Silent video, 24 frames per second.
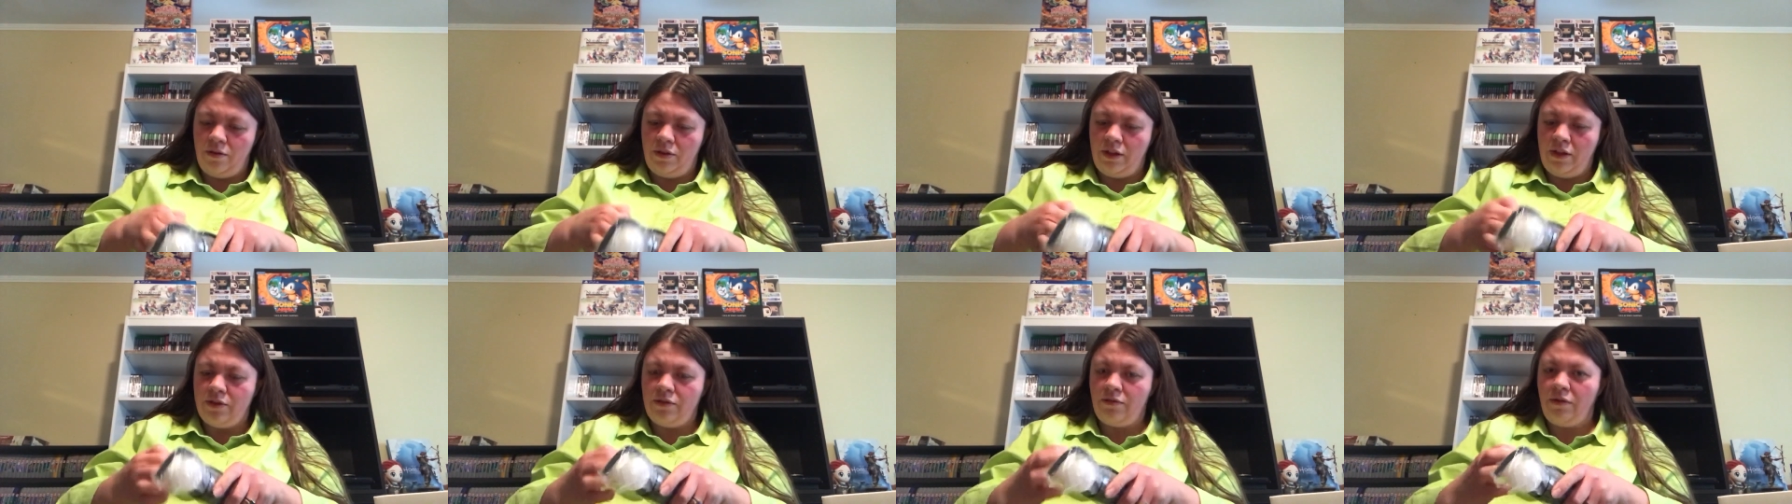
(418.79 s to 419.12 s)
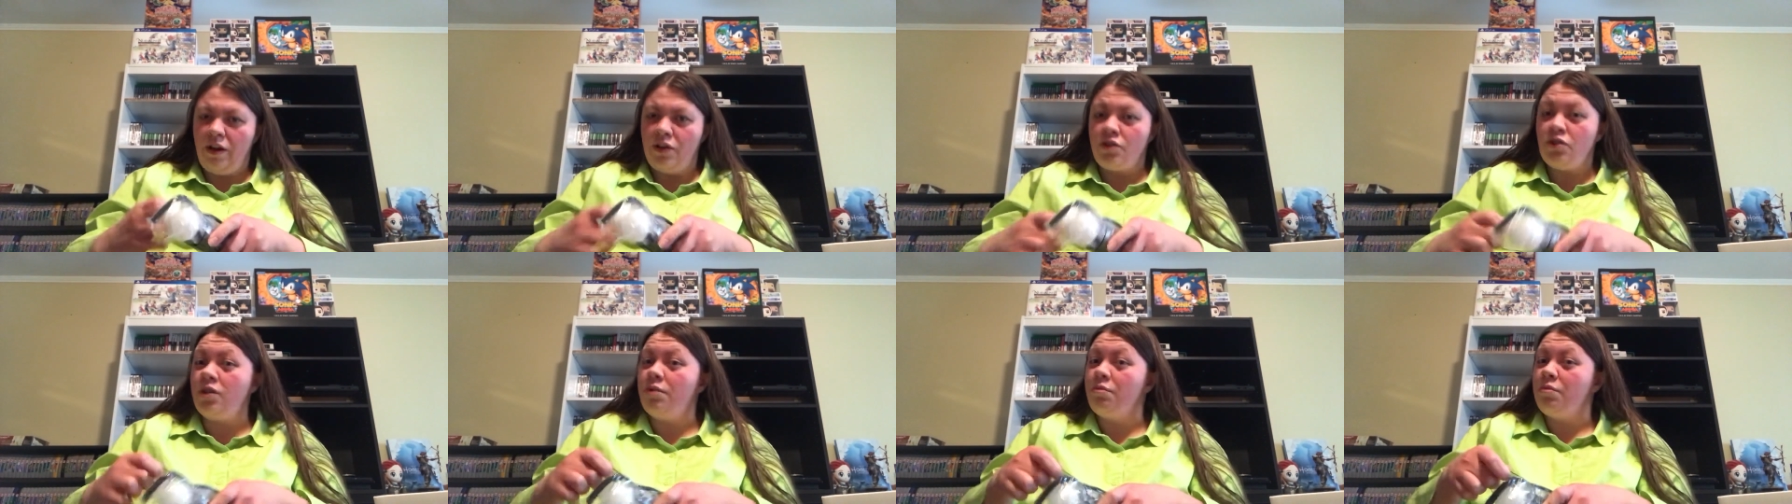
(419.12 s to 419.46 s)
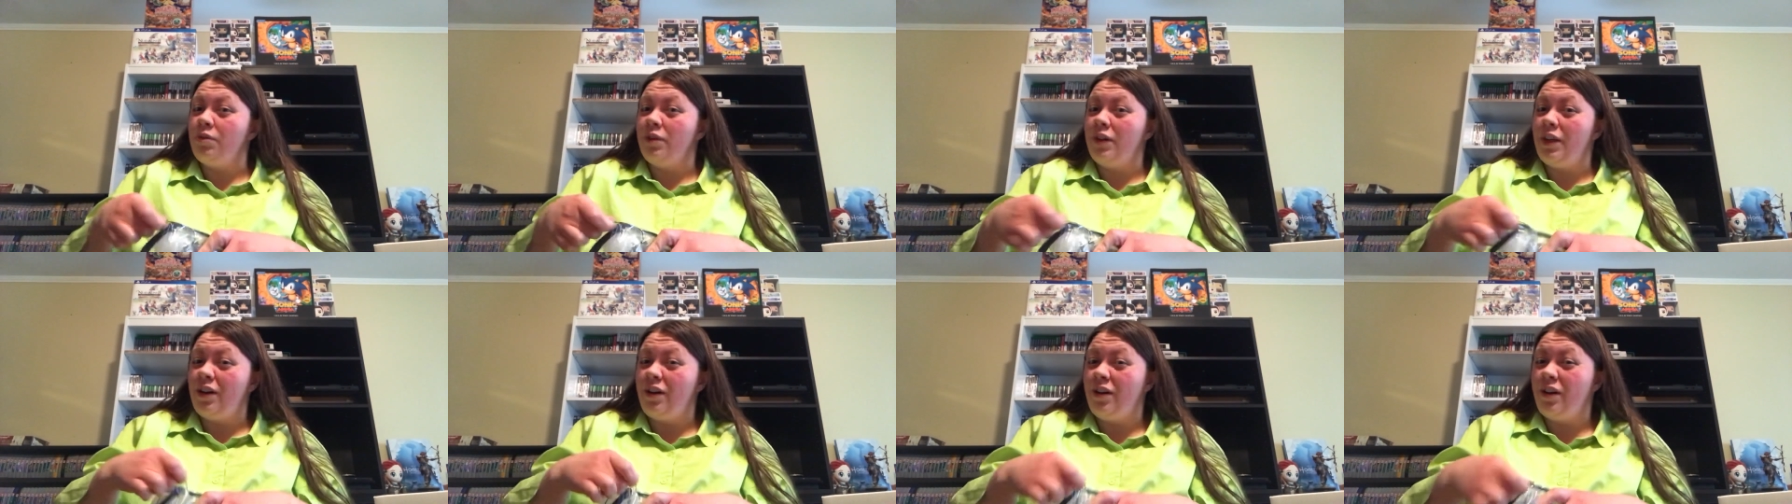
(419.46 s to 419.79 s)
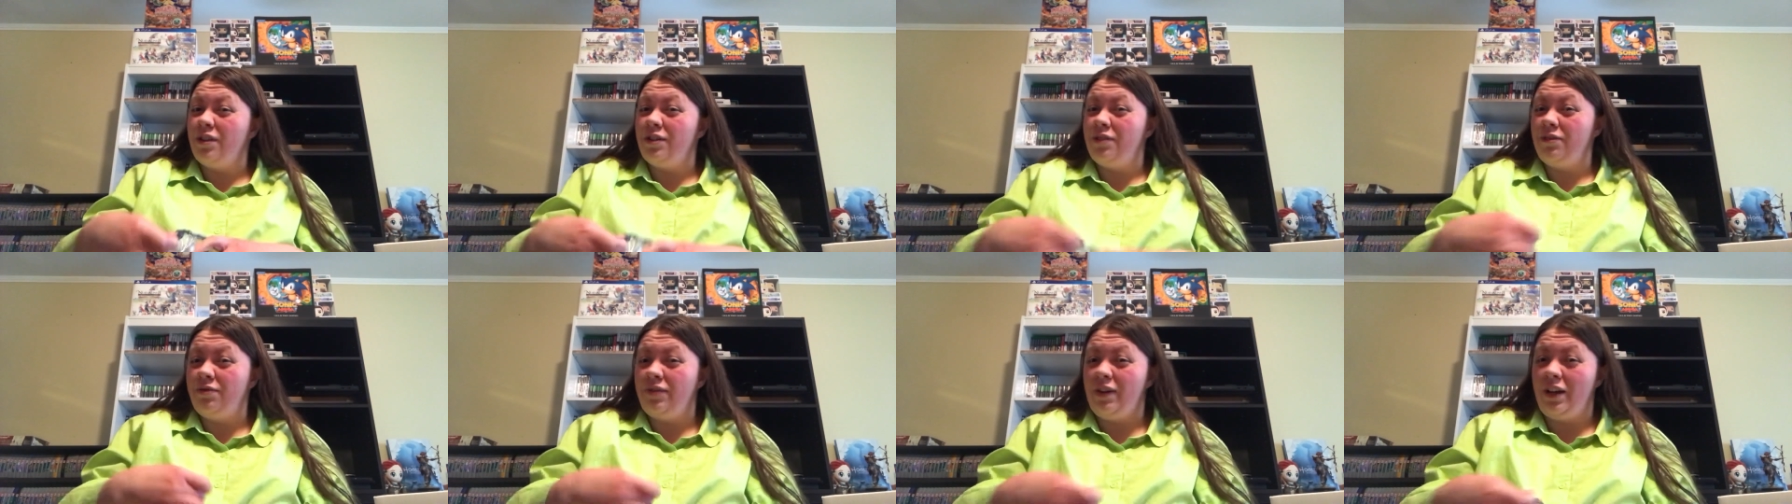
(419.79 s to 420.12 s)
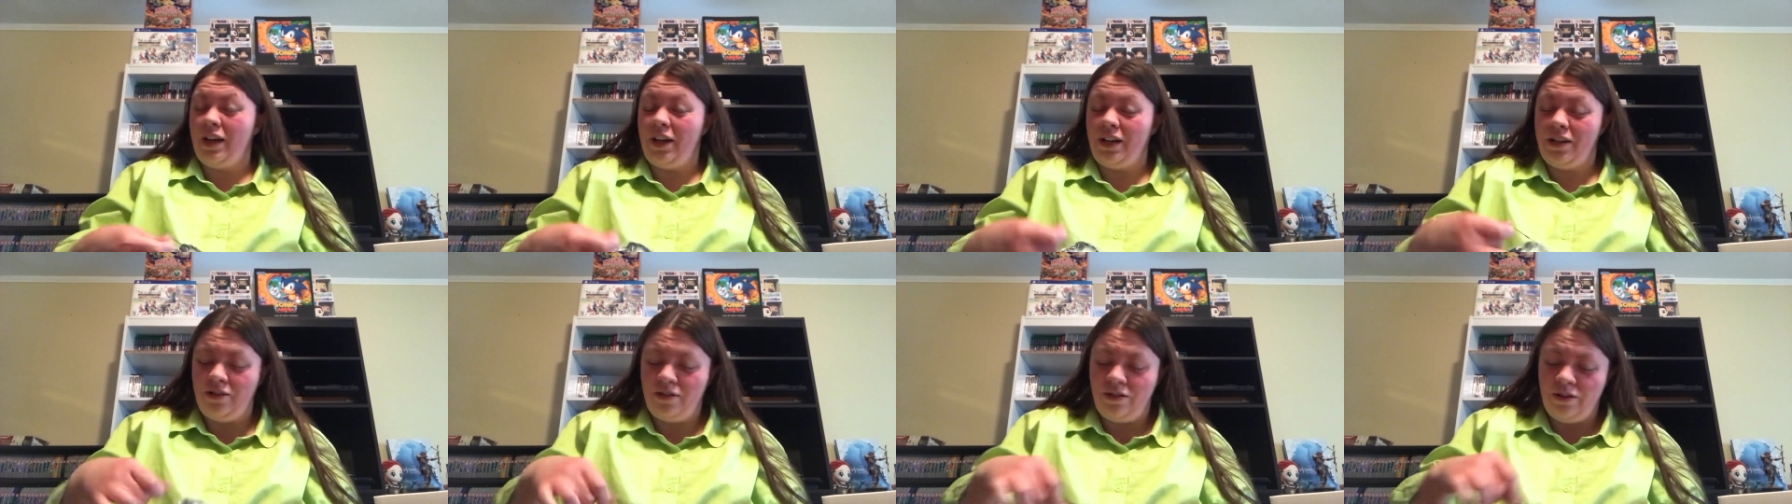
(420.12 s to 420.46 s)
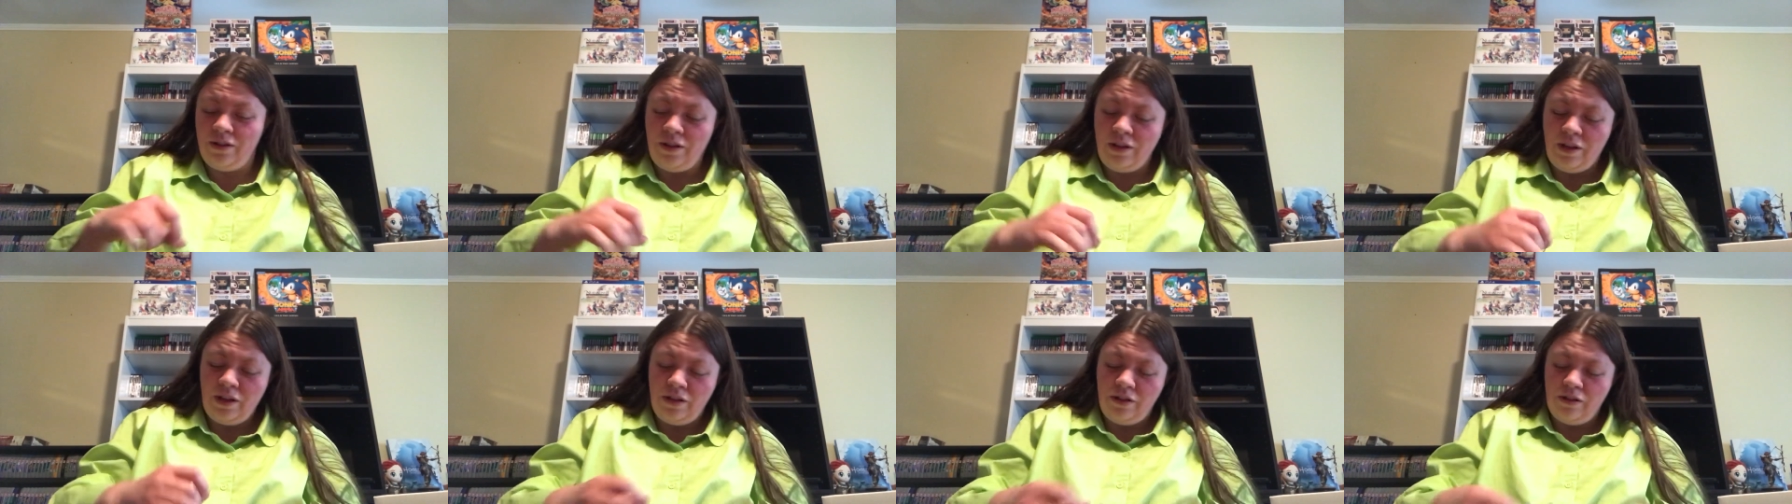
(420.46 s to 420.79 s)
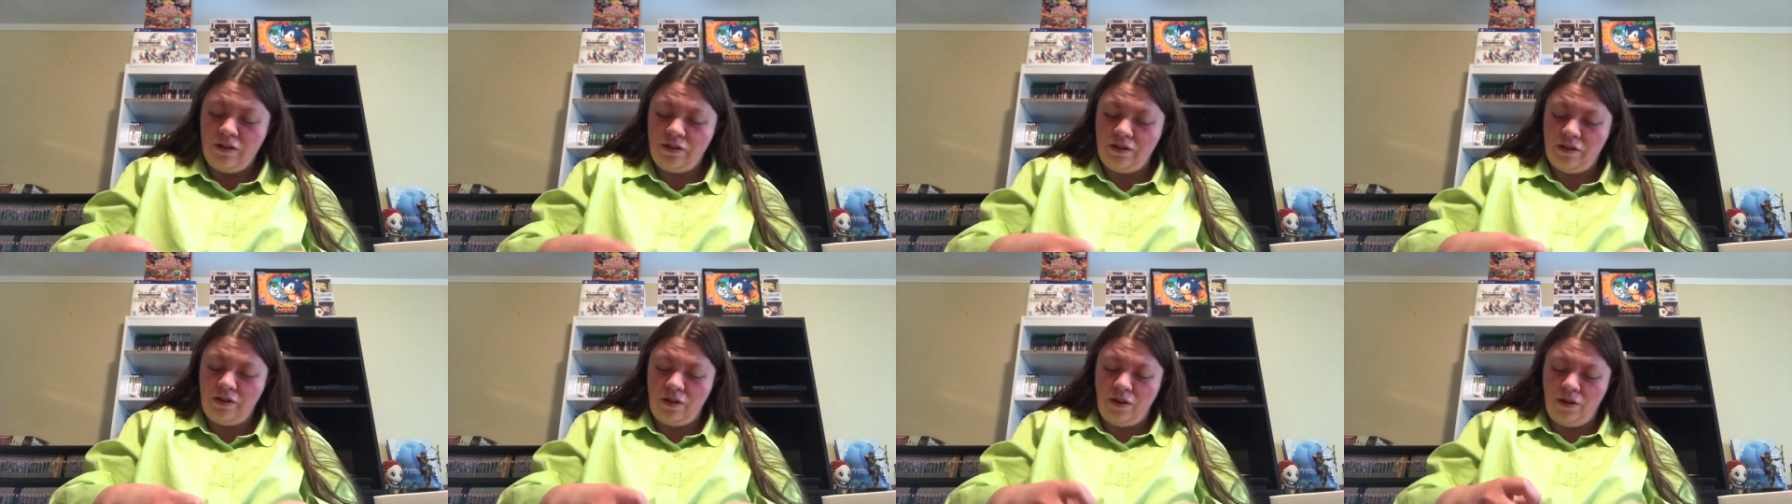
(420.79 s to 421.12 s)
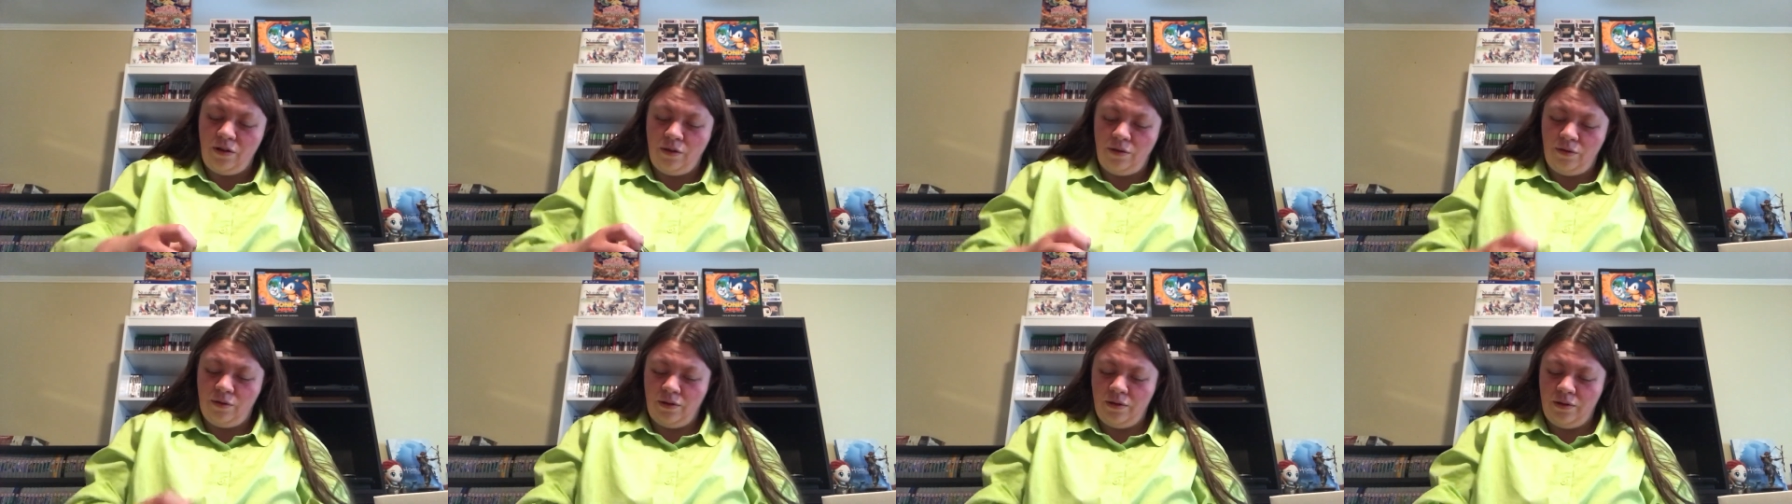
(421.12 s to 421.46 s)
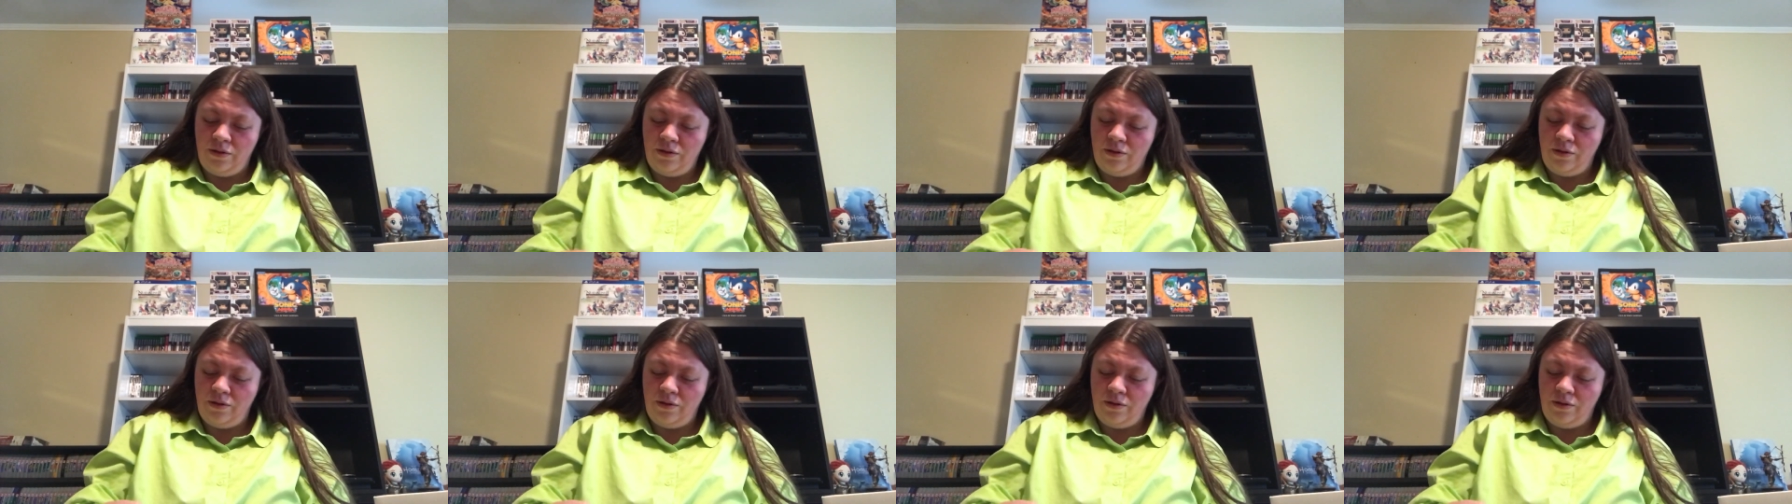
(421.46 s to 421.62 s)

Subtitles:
these are actually really hard to find. So